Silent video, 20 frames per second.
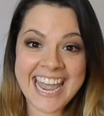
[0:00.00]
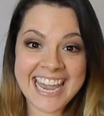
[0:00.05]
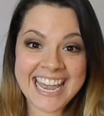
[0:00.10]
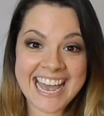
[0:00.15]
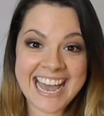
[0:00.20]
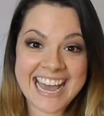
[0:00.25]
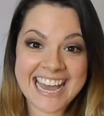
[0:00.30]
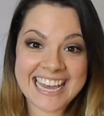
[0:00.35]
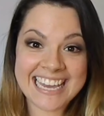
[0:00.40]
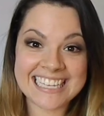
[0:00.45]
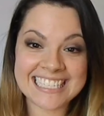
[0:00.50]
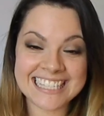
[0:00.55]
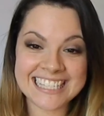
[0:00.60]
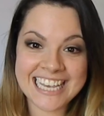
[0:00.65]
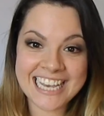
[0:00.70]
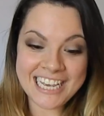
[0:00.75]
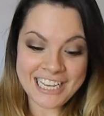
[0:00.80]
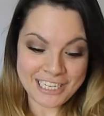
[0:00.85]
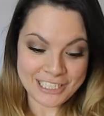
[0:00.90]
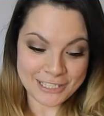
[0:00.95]
Hey guys,
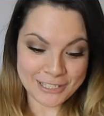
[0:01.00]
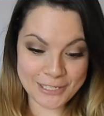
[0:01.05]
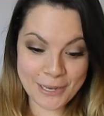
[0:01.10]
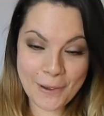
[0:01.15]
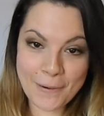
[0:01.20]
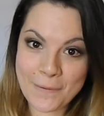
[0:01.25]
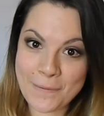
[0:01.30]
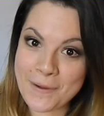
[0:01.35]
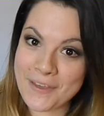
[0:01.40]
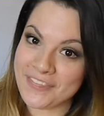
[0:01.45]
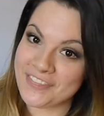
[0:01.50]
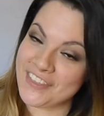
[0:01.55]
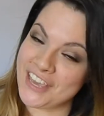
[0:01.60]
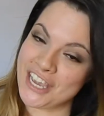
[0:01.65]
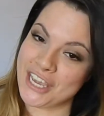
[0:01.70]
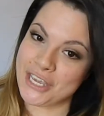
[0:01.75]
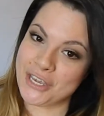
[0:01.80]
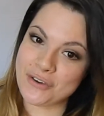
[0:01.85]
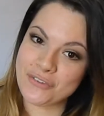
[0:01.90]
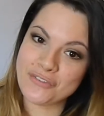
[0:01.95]
so
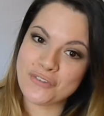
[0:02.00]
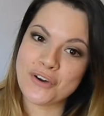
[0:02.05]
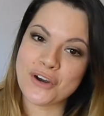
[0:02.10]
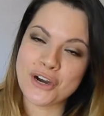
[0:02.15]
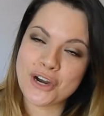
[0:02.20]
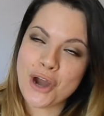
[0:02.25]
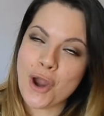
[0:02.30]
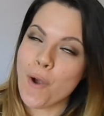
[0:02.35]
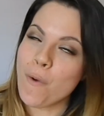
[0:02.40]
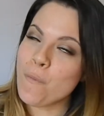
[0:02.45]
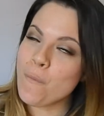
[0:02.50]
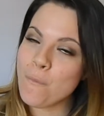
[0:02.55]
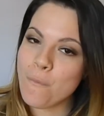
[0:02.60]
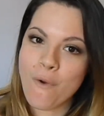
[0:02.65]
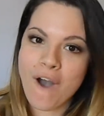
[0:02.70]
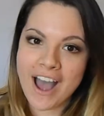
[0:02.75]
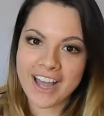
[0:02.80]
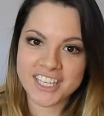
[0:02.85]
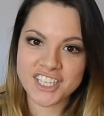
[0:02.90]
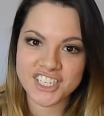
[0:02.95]
thank you for
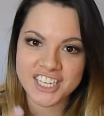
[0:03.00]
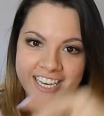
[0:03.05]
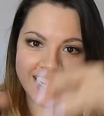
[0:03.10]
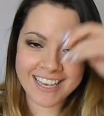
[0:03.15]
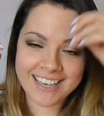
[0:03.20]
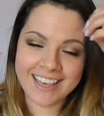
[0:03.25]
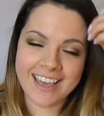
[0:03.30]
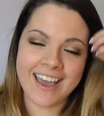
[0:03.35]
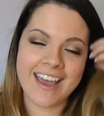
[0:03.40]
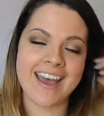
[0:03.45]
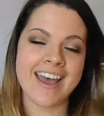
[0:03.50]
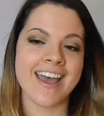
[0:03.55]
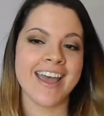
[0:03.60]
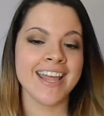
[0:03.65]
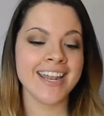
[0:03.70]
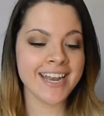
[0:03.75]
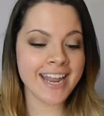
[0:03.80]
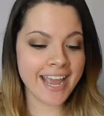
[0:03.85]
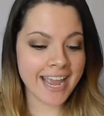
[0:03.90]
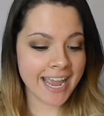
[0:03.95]
watching
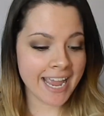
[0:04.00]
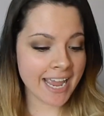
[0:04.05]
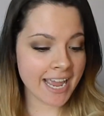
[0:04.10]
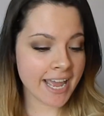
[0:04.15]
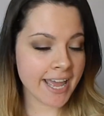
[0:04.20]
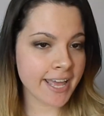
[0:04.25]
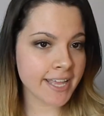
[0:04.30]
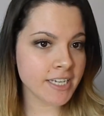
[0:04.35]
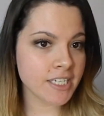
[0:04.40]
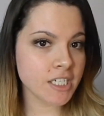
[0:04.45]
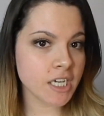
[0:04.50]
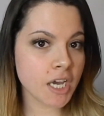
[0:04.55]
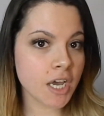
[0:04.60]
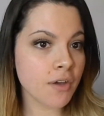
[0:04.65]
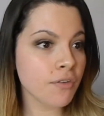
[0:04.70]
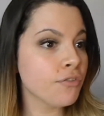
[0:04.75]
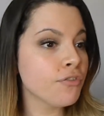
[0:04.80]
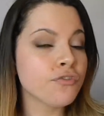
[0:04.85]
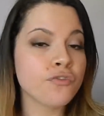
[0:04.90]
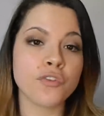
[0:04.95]
again,
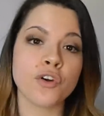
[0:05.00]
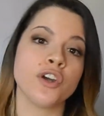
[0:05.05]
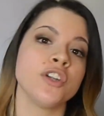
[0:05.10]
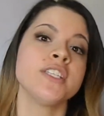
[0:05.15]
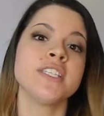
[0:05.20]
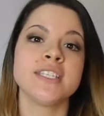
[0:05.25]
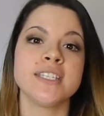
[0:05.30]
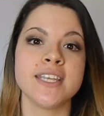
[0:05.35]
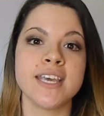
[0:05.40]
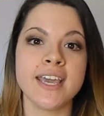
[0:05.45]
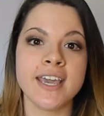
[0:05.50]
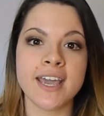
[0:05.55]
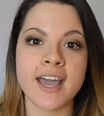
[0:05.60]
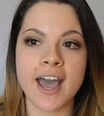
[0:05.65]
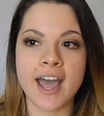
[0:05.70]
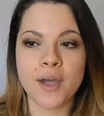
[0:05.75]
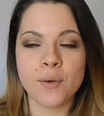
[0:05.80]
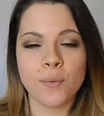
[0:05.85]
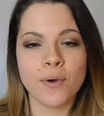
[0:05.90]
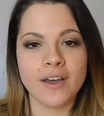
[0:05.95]
and first thing
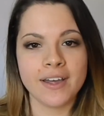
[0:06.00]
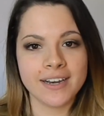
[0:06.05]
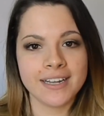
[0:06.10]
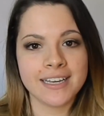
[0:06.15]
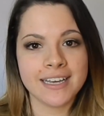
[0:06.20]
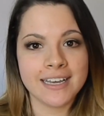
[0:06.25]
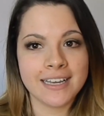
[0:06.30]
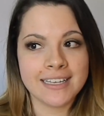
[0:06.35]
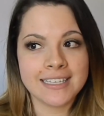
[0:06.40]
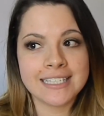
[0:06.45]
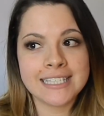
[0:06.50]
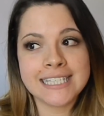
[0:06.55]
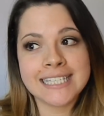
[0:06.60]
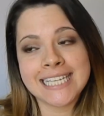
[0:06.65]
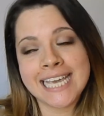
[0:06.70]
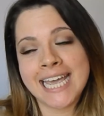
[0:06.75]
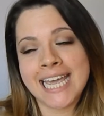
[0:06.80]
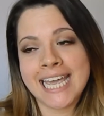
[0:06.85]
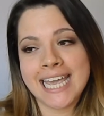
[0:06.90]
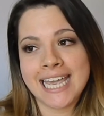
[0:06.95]
I want to
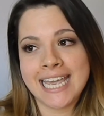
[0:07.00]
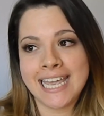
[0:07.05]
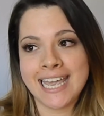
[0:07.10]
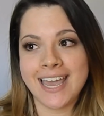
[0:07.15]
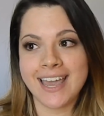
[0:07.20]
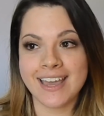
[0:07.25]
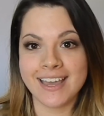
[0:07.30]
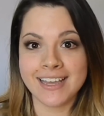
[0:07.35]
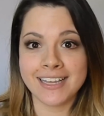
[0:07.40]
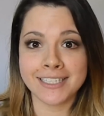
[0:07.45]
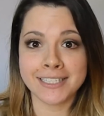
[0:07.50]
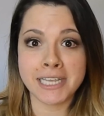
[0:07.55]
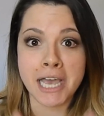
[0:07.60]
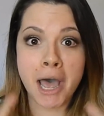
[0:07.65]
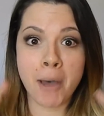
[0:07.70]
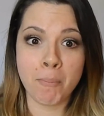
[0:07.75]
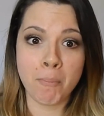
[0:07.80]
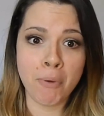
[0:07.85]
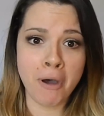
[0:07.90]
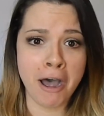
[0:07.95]
say is
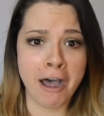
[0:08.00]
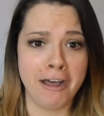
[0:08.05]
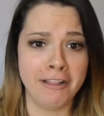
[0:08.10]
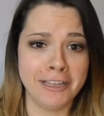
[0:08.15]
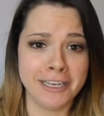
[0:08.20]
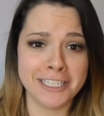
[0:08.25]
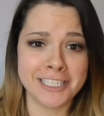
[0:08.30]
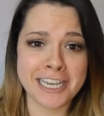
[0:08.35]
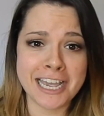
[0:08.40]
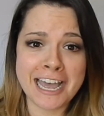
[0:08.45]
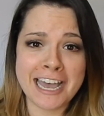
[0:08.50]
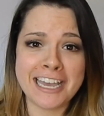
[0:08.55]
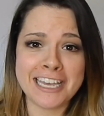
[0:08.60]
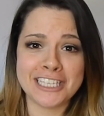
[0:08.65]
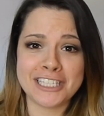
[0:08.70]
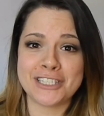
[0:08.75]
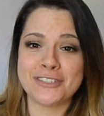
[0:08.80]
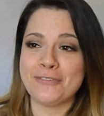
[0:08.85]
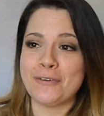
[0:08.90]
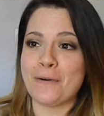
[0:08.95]

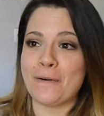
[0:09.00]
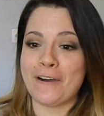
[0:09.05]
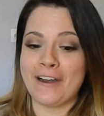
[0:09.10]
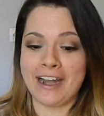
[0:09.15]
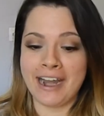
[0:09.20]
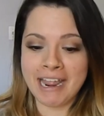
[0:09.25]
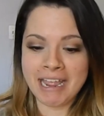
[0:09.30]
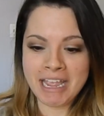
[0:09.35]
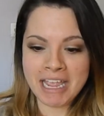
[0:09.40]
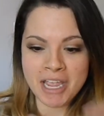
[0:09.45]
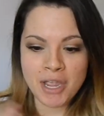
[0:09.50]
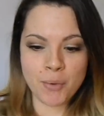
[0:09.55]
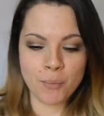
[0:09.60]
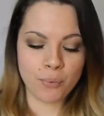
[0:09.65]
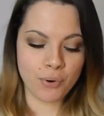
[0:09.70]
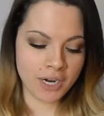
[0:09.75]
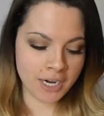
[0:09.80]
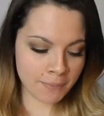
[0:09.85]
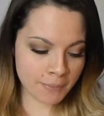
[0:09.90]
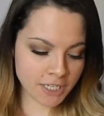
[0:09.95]
apologize for
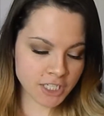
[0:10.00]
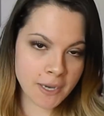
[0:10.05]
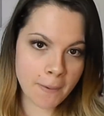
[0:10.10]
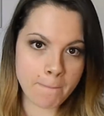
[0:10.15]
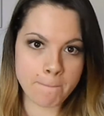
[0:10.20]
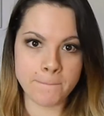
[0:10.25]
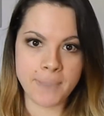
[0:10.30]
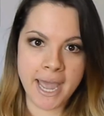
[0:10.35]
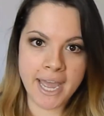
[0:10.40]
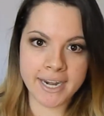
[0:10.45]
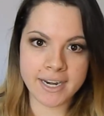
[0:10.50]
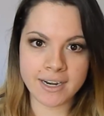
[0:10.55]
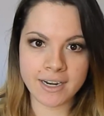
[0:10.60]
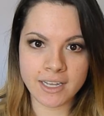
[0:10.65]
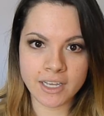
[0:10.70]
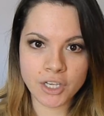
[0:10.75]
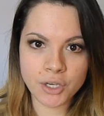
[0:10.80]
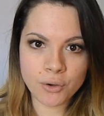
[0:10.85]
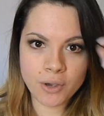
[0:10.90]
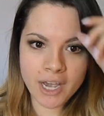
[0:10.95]
pretty much
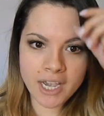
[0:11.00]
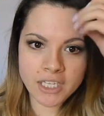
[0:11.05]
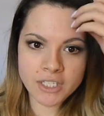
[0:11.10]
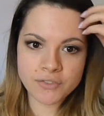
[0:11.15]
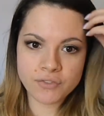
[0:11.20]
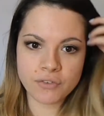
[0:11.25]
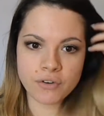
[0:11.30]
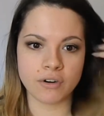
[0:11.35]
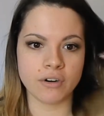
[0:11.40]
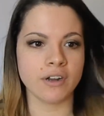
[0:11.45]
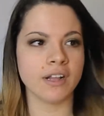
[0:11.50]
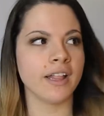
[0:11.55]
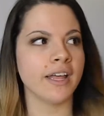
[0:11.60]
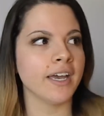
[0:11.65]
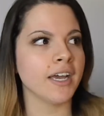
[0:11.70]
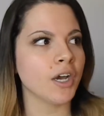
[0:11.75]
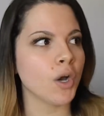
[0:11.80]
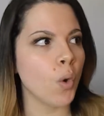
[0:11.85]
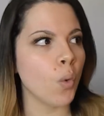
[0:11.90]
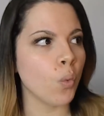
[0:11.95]
abandoning you guys for
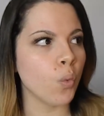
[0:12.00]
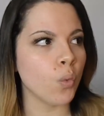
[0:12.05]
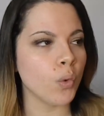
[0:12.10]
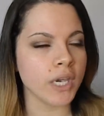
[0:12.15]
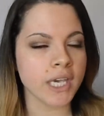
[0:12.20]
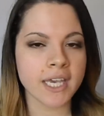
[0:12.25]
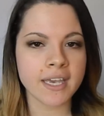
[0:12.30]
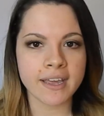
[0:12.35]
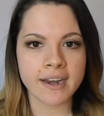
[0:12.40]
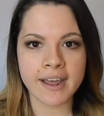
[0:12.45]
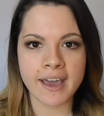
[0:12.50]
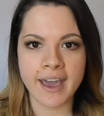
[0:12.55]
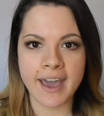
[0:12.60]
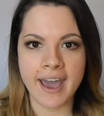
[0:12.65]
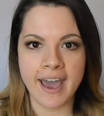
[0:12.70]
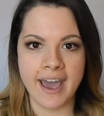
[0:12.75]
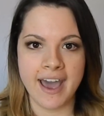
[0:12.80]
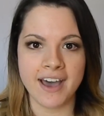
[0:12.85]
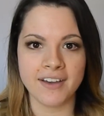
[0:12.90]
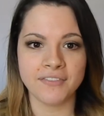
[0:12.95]
like a week and a
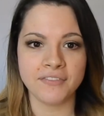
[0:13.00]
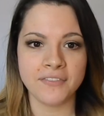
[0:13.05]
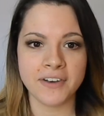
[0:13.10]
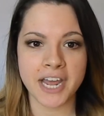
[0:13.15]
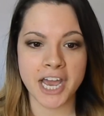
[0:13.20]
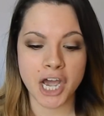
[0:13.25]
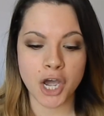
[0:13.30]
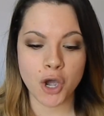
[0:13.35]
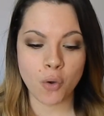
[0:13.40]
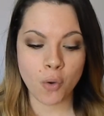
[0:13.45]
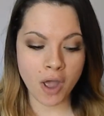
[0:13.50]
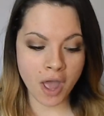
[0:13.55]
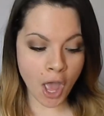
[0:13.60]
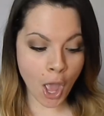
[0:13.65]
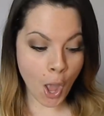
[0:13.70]
half now,